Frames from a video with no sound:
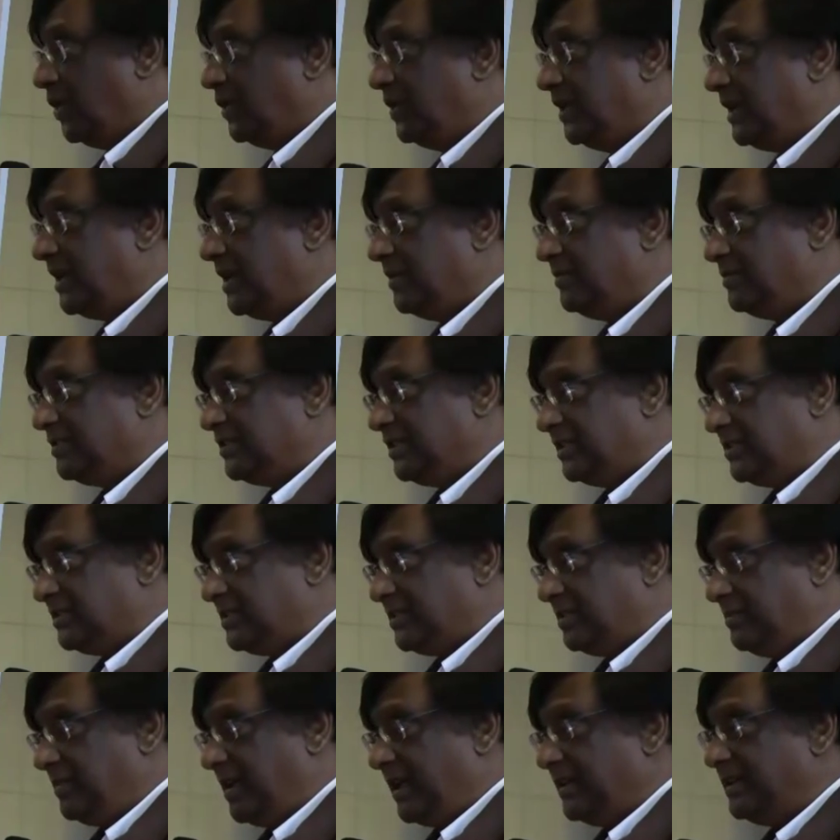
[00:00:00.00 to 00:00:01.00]
know that I'm
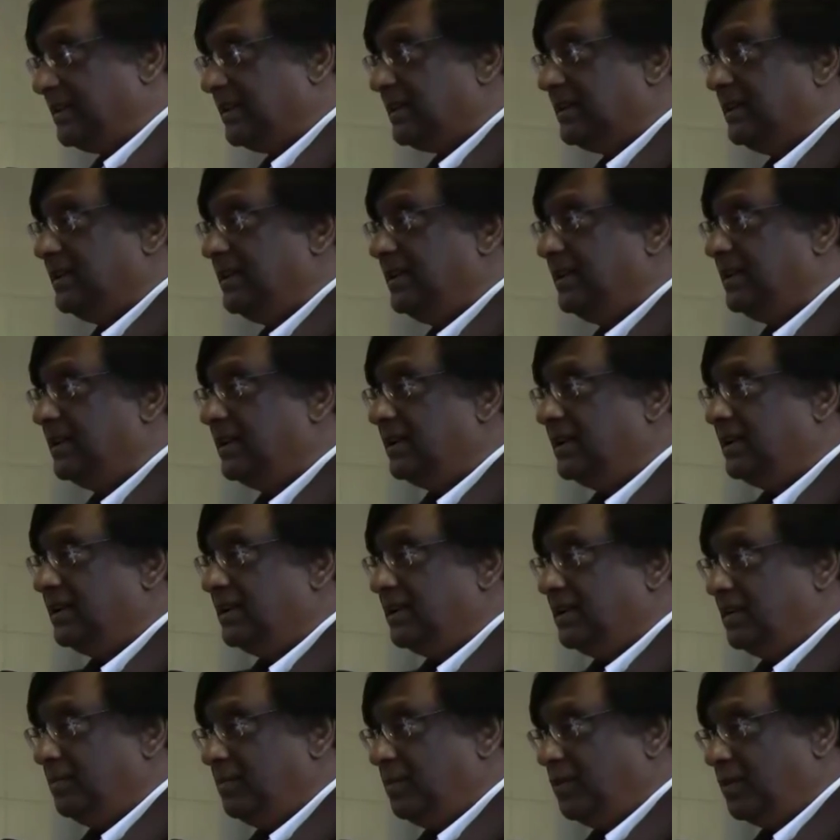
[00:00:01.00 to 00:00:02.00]
systematically
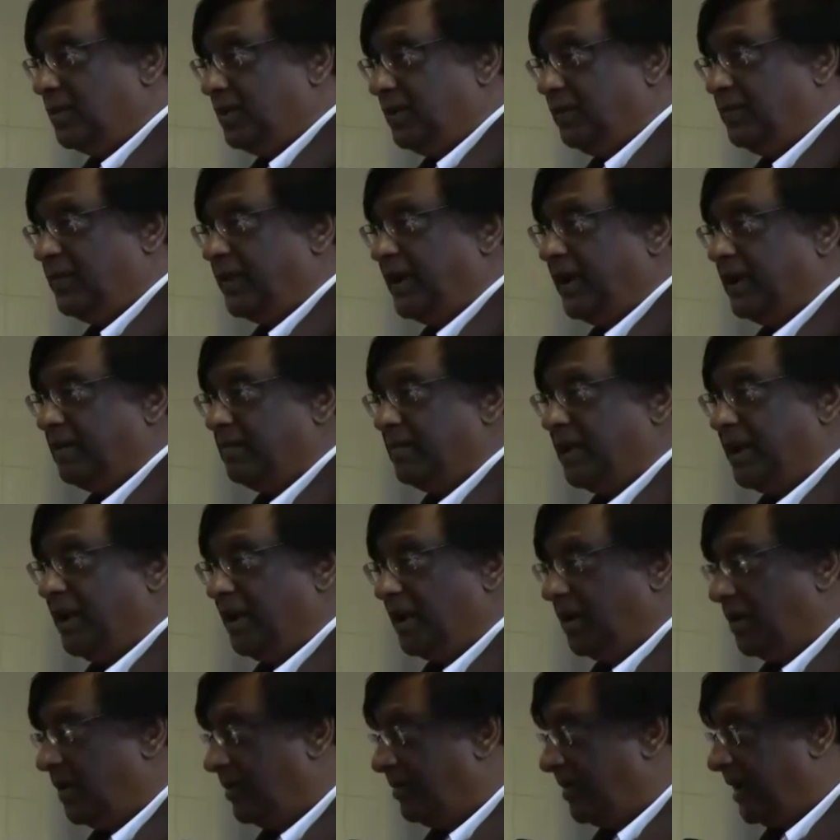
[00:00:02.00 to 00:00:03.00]
purifying
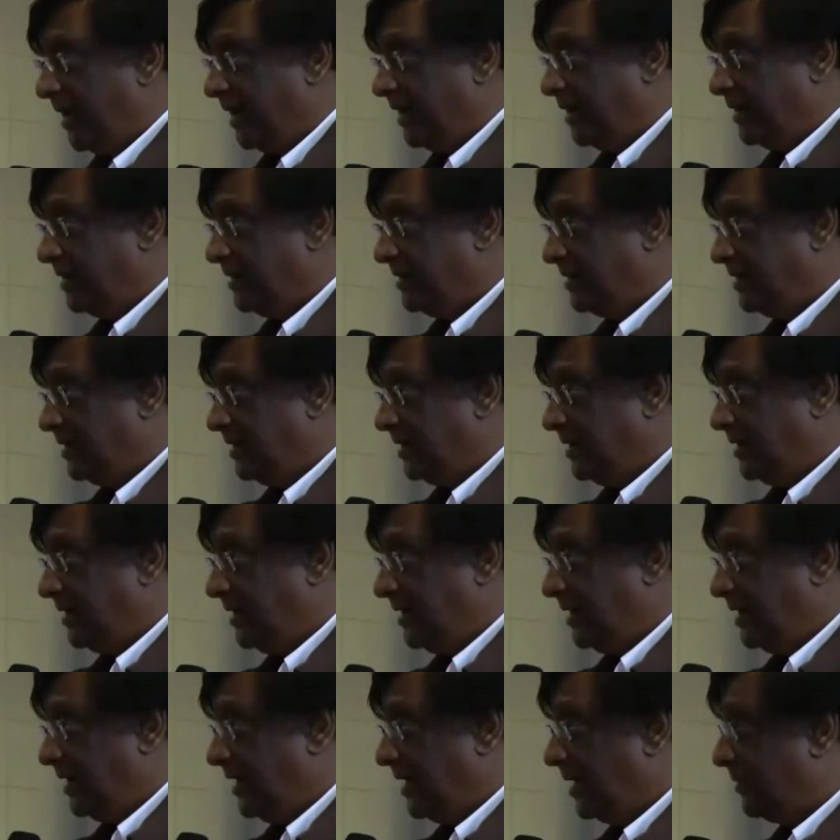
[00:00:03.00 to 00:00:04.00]
my lower mind,
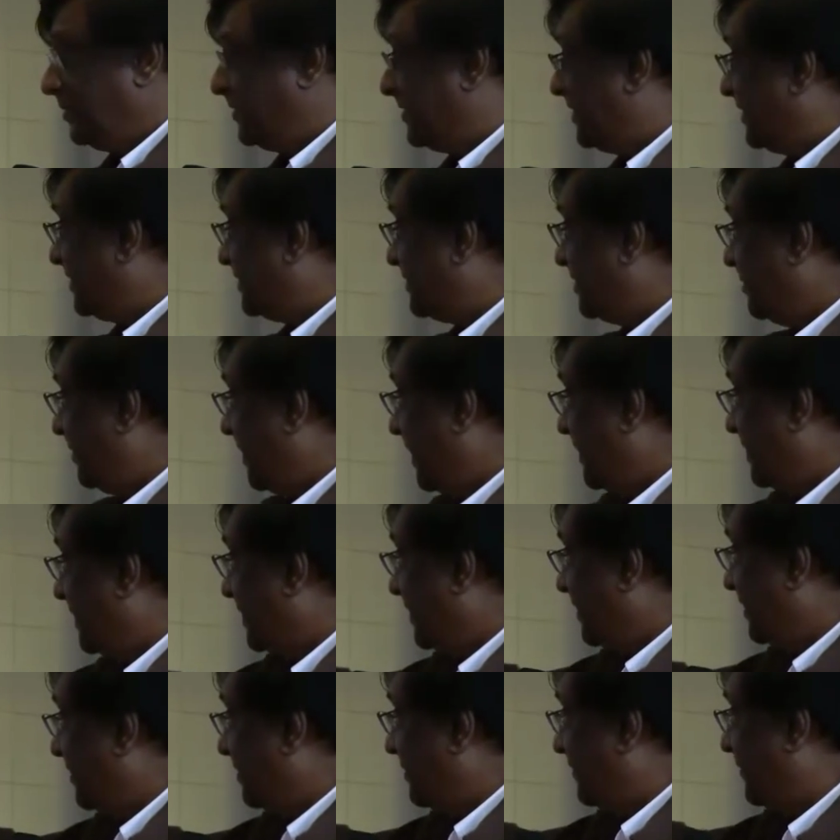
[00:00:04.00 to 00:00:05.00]
and I'm
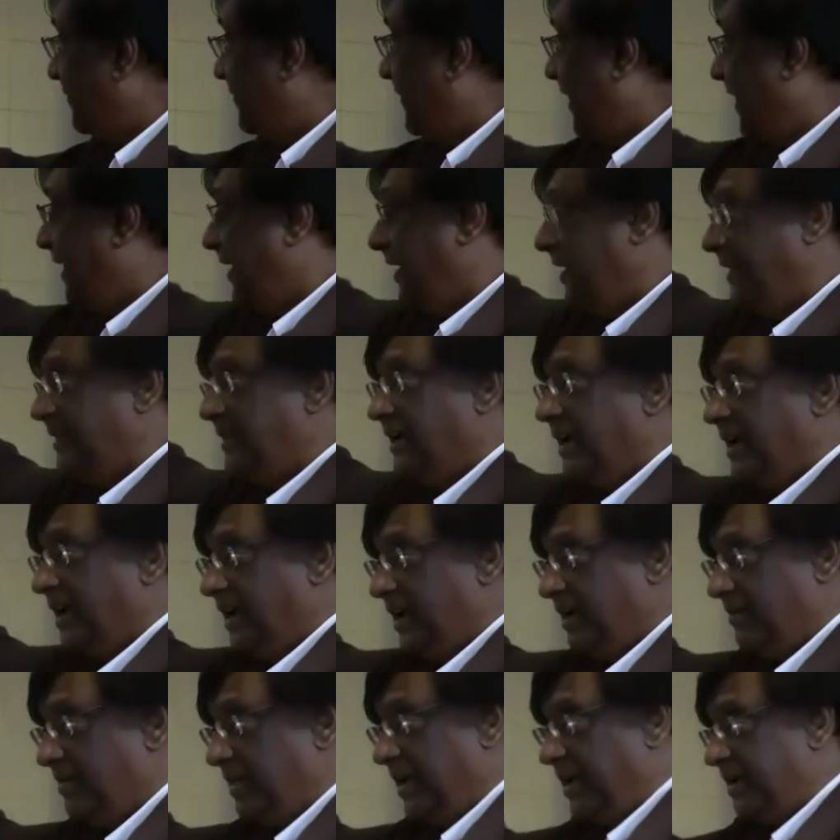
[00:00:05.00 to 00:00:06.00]
systematically refining the
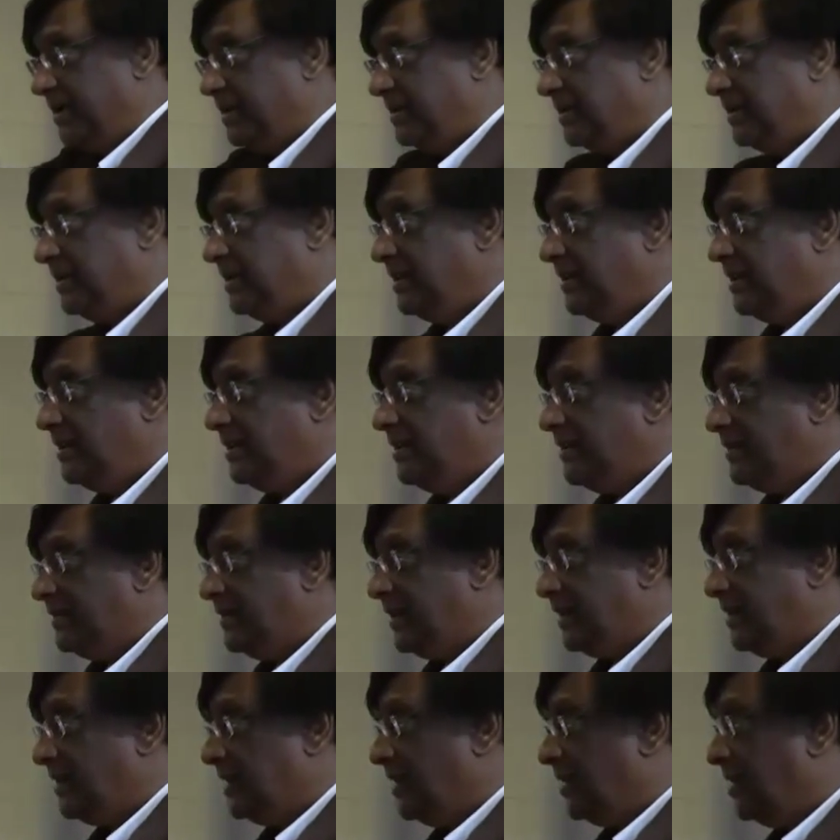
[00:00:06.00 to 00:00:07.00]
higher mind,
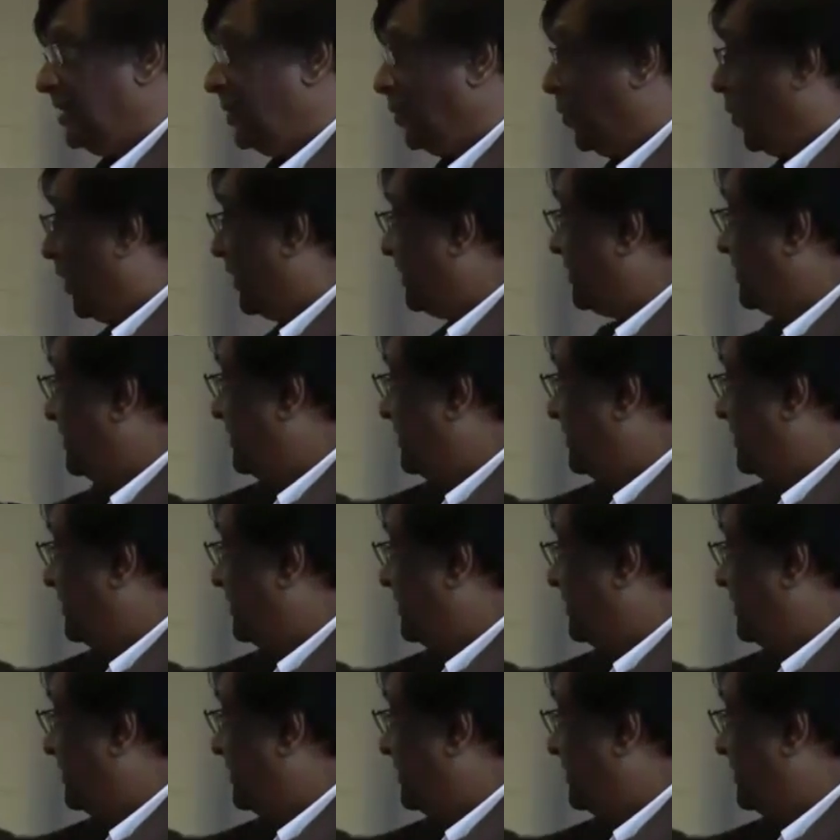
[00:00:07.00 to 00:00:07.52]
right? And